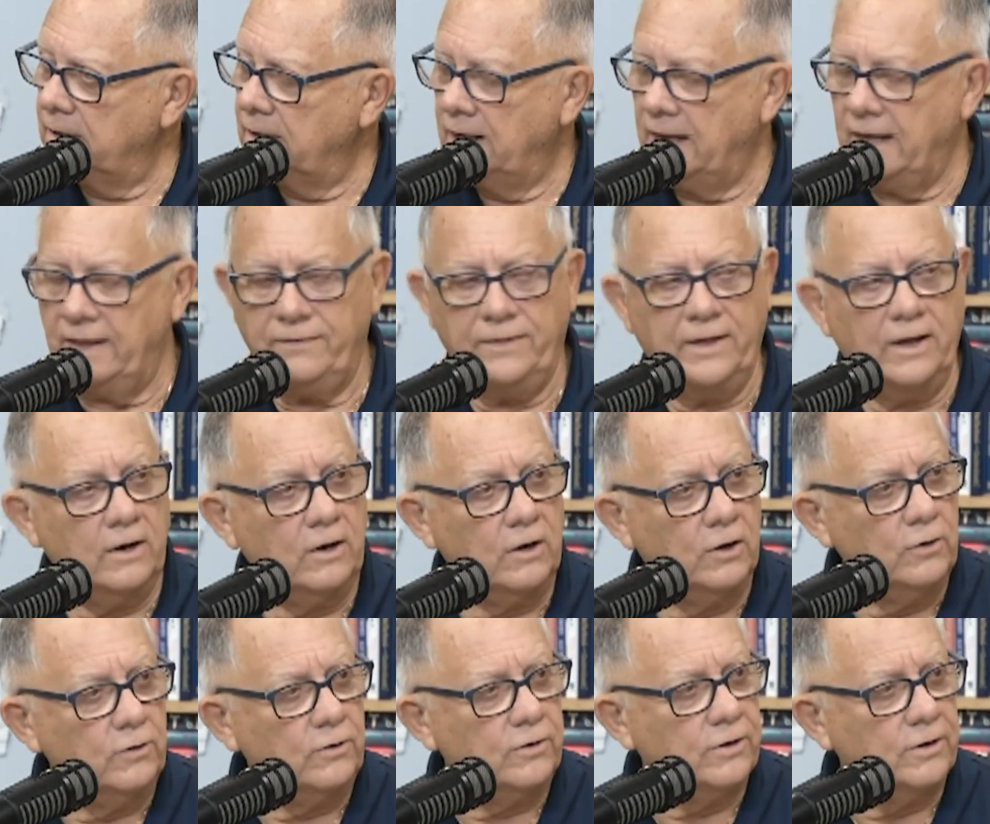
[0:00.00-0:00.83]
And then
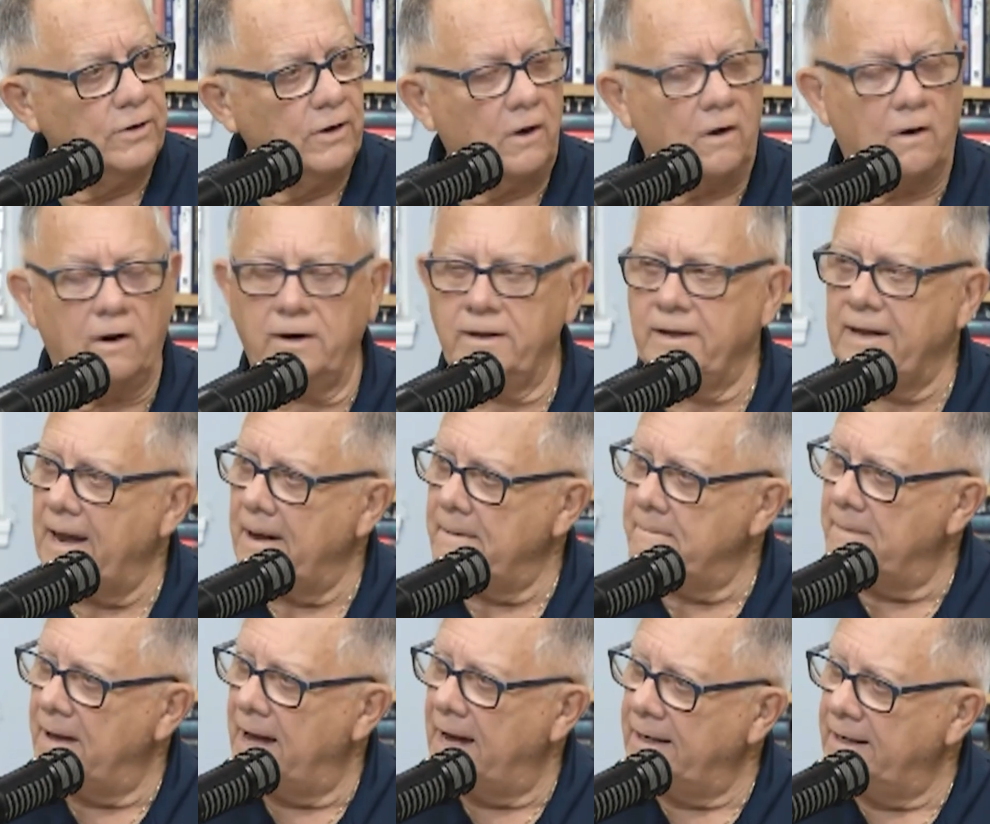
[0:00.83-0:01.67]
Luke Kennard
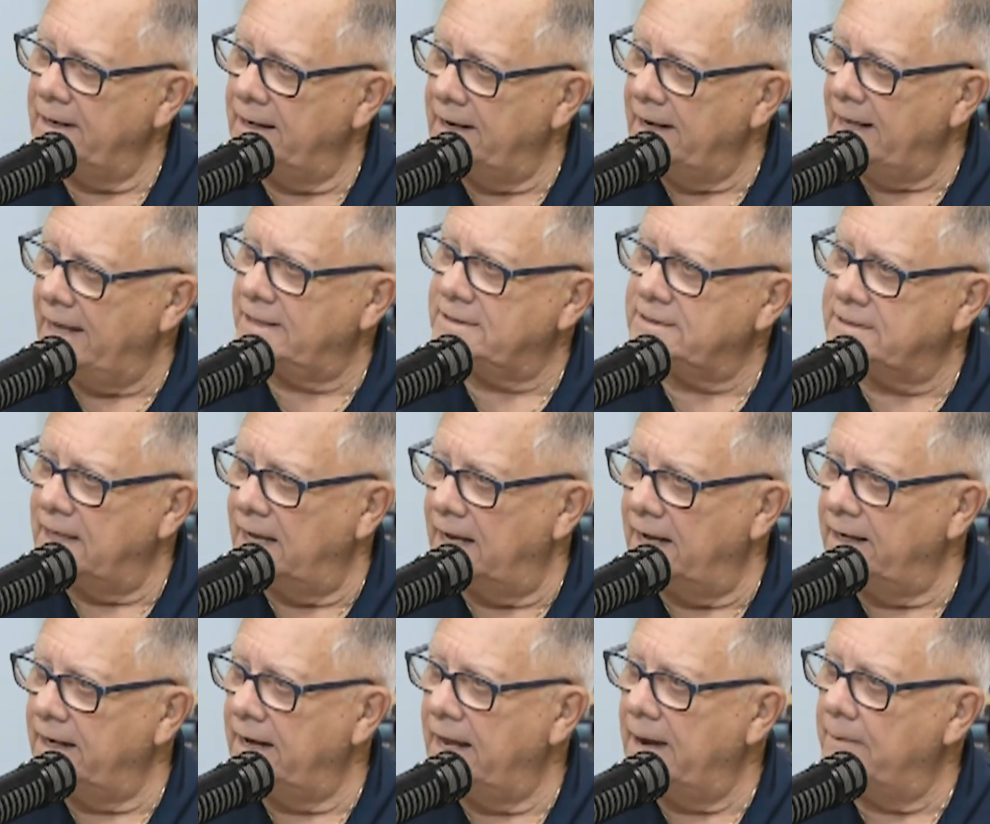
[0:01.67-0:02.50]
came back the next
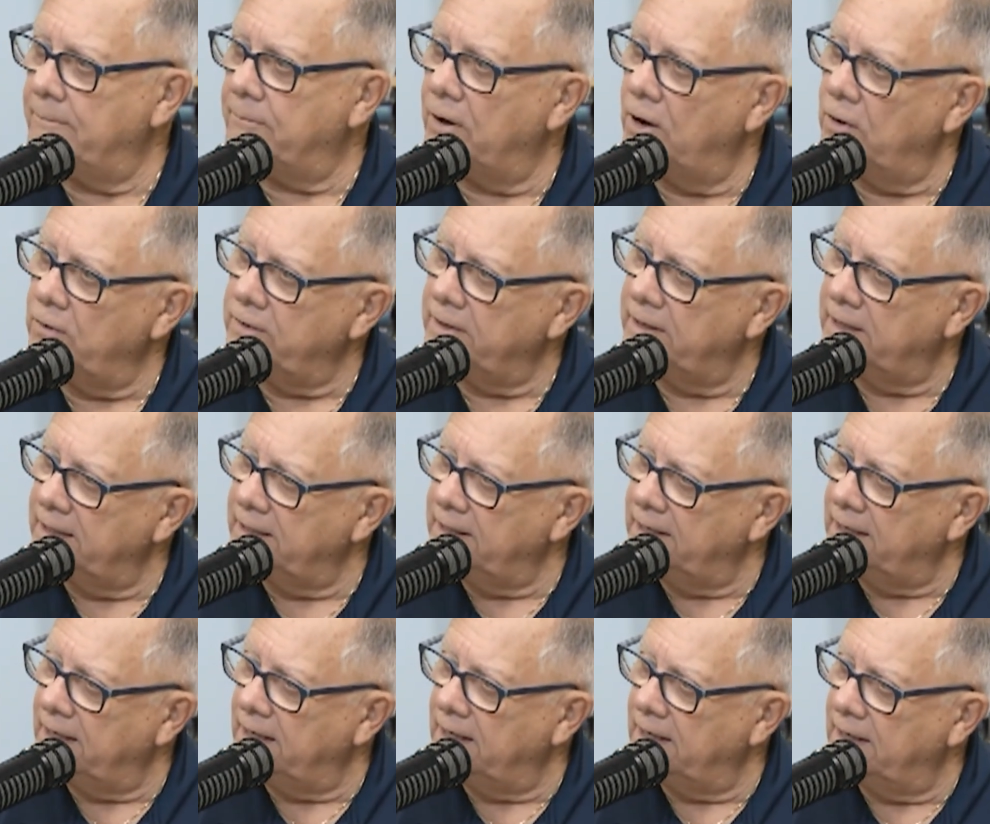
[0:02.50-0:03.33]
night and broke it
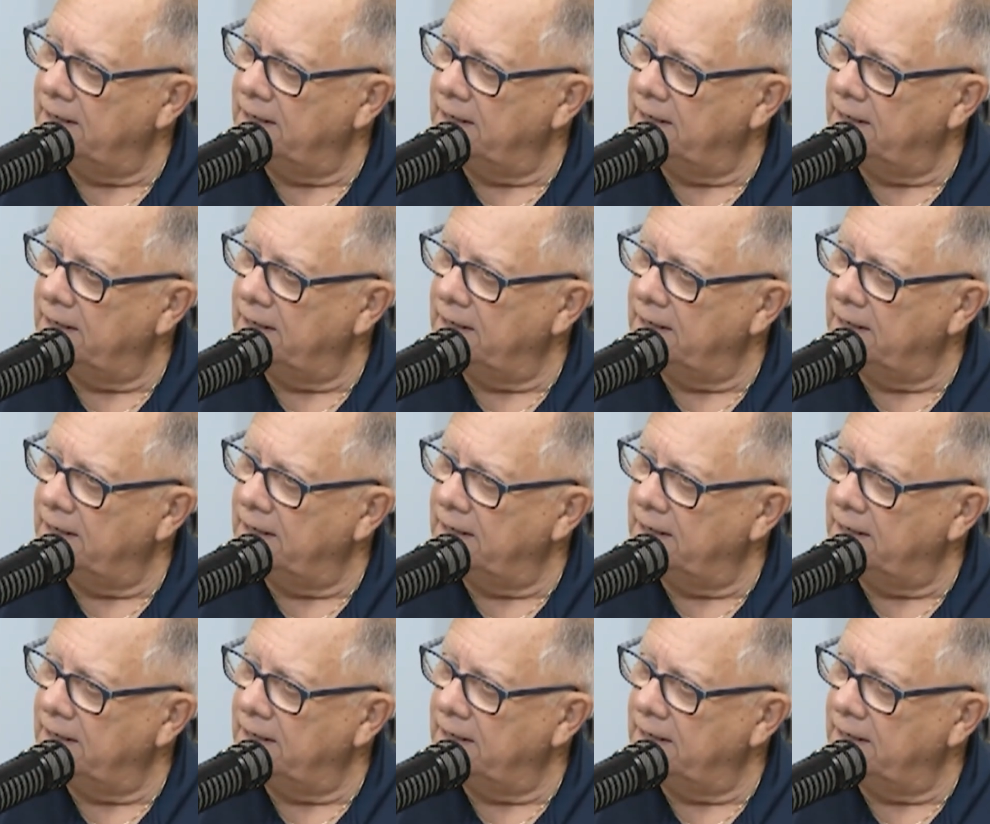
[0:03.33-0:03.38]
again.